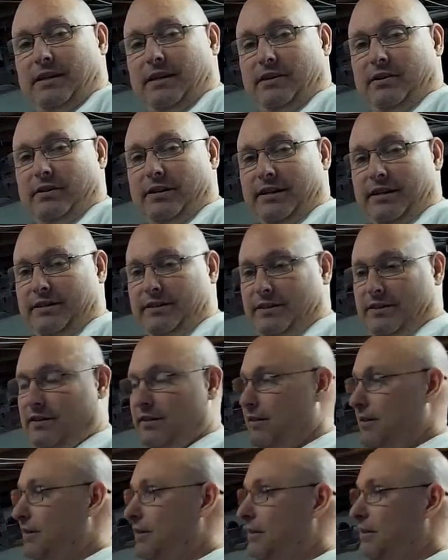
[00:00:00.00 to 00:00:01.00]
here it is.
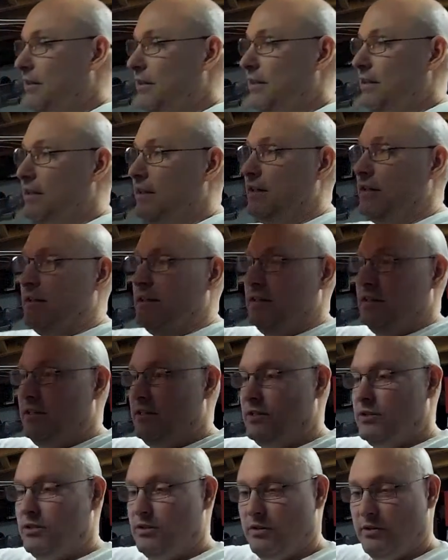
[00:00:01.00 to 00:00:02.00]

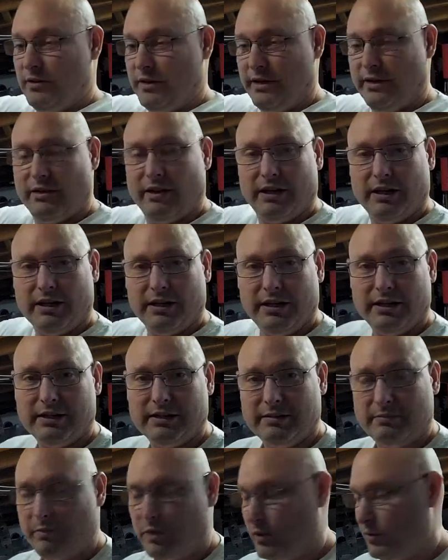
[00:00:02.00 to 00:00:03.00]
So I thought I'd
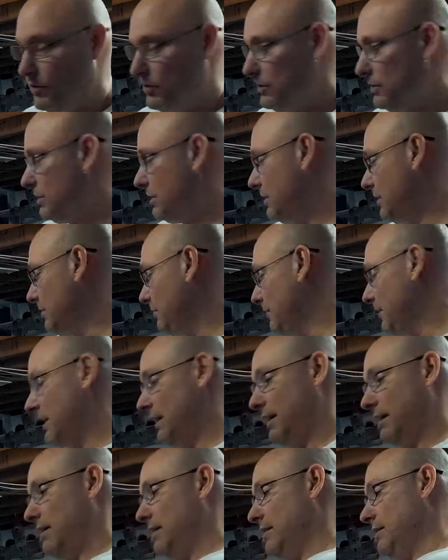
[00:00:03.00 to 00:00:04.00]
post some
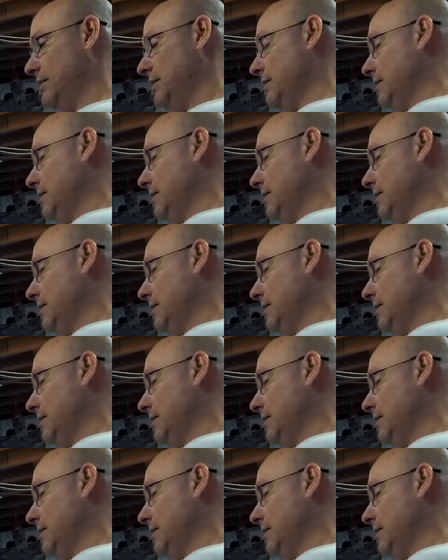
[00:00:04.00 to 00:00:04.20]
uh,